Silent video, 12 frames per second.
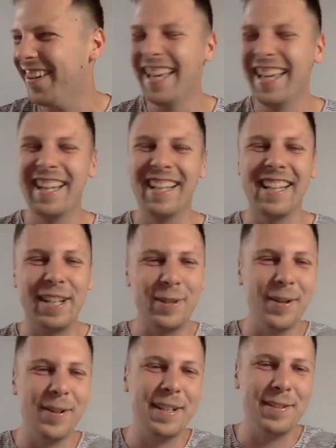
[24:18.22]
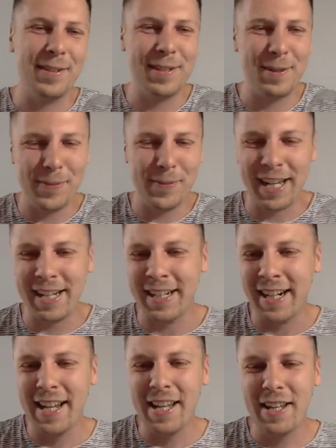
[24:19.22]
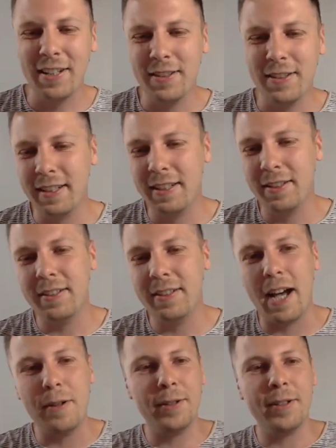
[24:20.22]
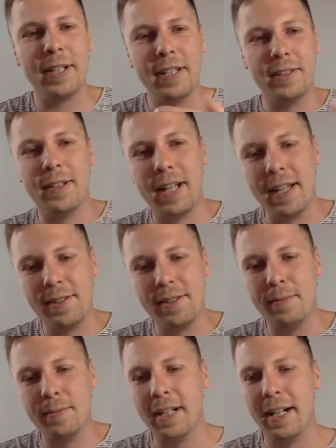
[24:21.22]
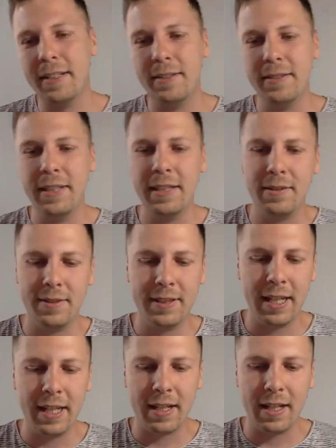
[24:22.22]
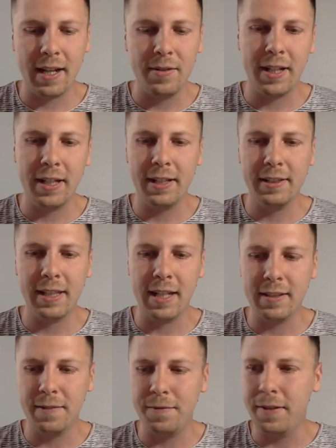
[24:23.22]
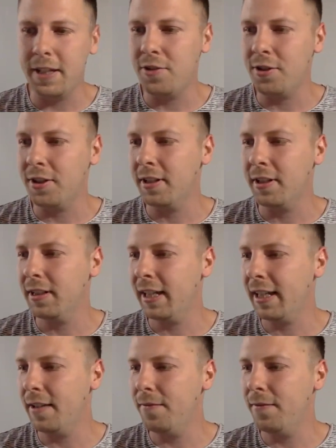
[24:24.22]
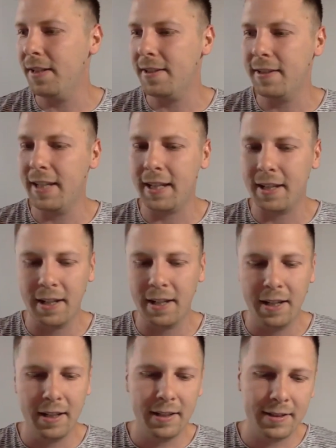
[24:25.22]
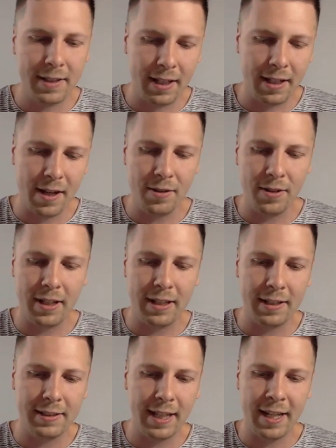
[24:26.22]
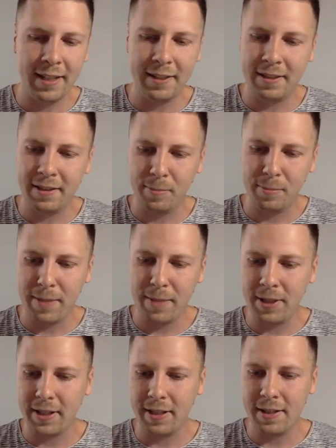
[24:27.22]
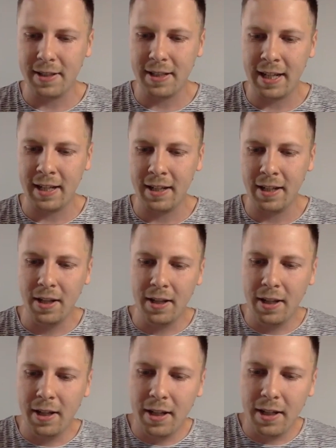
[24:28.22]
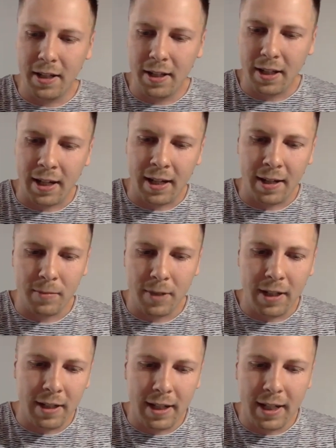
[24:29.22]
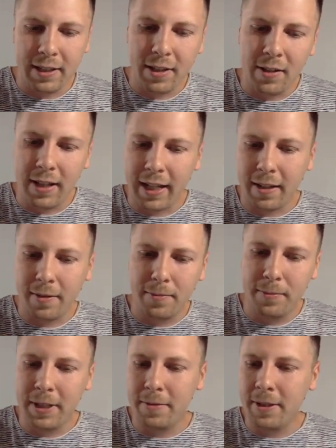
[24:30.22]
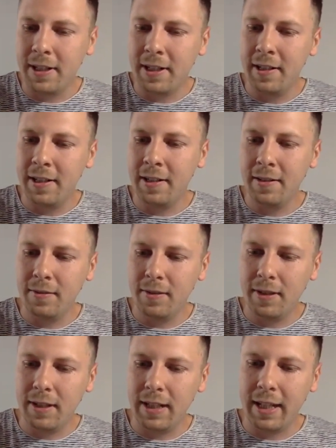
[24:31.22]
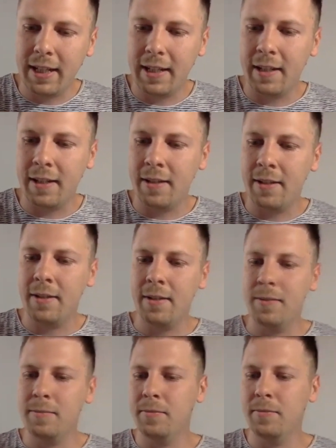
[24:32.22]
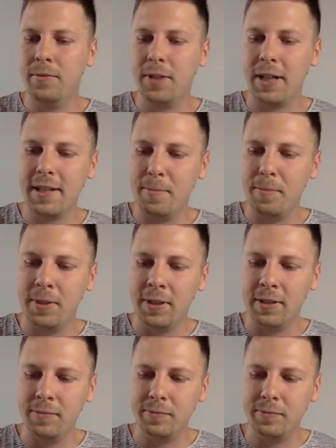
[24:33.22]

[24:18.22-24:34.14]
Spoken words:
like talking to a supplier. You're now talking to customer, and you need to think how you're going to sell the feature. Like if it's thick, think how you're going to say it. Maybe you can say, I don't know, like we were like, for example,